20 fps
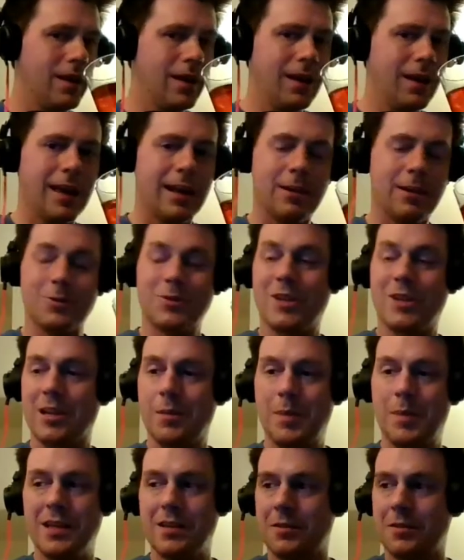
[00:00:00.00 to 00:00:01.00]
And it was going to
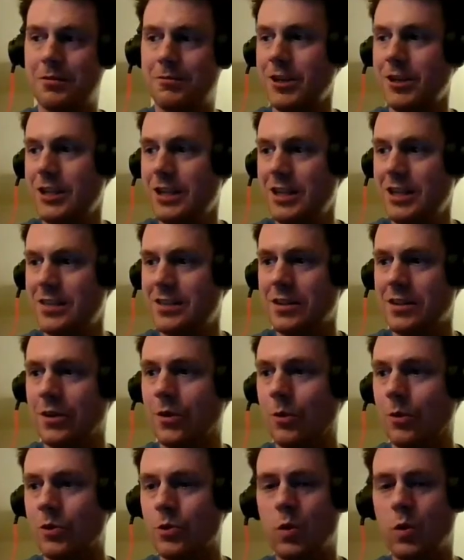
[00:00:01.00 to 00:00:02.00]
be in 3D
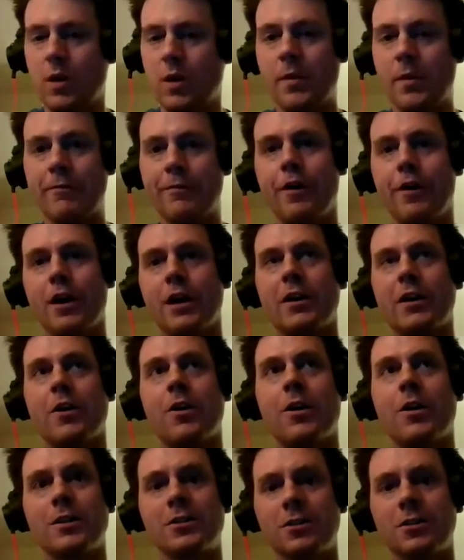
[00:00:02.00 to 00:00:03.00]
still, which would have been fucking
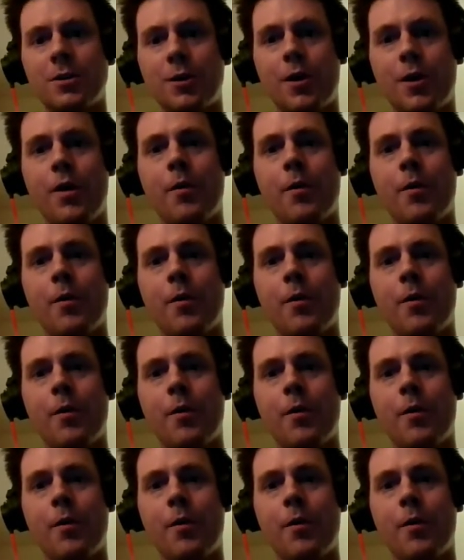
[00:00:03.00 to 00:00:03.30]
awesome. Oh,